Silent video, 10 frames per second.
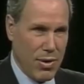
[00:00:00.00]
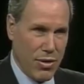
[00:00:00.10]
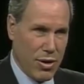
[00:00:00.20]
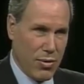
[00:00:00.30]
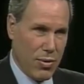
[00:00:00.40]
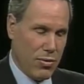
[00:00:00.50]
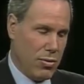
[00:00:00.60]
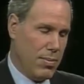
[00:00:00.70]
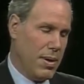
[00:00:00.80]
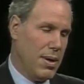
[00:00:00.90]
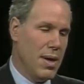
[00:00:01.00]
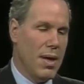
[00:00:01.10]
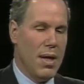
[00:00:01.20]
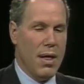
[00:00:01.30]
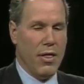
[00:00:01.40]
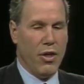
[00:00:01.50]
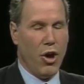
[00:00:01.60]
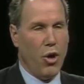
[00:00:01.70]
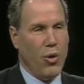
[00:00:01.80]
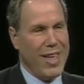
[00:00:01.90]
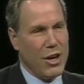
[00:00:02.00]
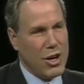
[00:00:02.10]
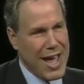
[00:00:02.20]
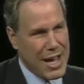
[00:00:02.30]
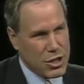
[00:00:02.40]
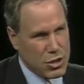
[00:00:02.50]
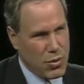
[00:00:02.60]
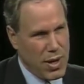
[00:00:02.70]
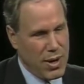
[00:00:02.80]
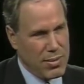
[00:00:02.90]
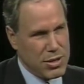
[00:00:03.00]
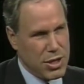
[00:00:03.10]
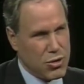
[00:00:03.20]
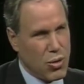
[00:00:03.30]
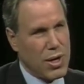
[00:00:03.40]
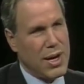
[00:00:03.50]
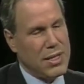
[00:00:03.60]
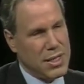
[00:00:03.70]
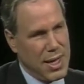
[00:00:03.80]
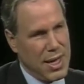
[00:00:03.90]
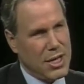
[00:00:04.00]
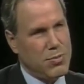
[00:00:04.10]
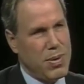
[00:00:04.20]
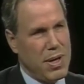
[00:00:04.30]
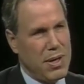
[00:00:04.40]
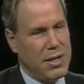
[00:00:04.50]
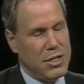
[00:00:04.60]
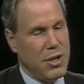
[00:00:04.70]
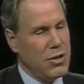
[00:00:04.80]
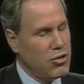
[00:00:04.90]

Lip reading: than we thought it would be. The whole international way ABC is organizing ESPN and the Disney,